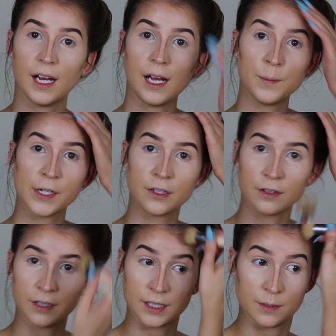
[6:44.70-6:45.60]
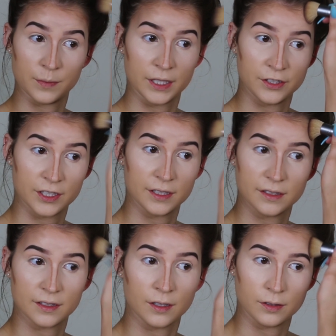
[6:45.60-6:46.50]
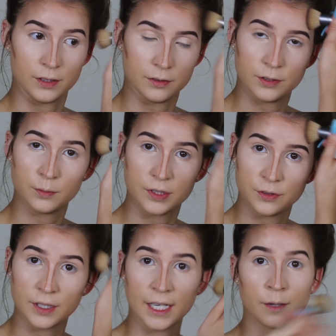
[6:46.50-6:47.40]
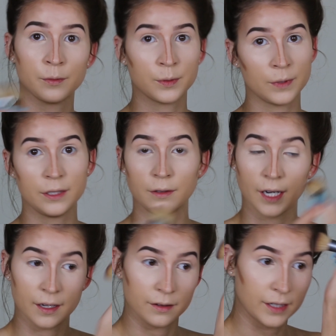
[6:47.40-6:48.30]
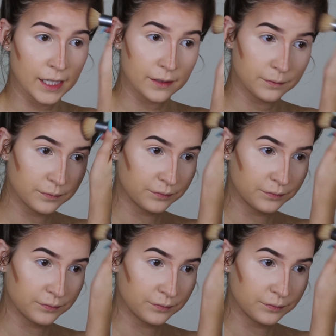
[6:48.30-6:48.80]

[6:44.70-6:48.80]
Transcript: I'm a girl on a budget, so you do what you can with what you got, okay?